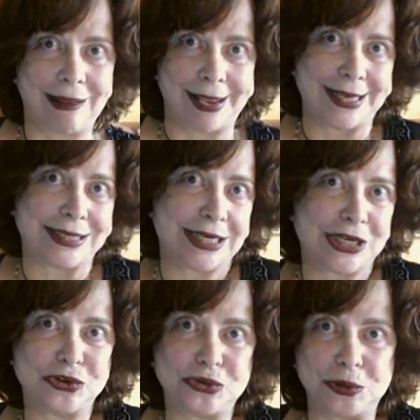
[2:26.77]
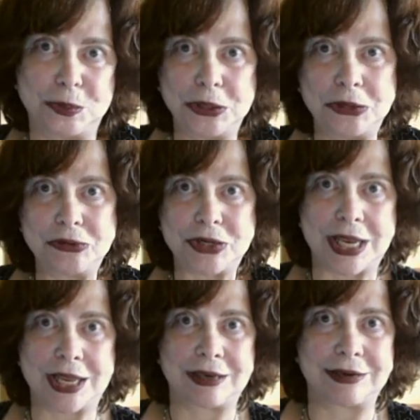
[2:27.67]
I get to contribute.
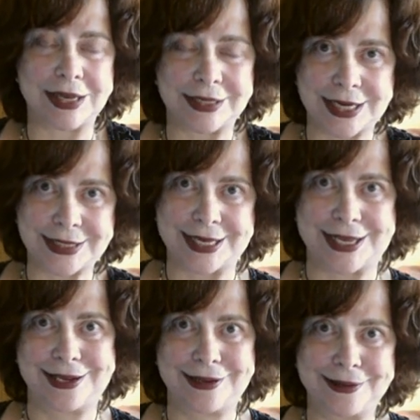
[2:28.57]
And as I say,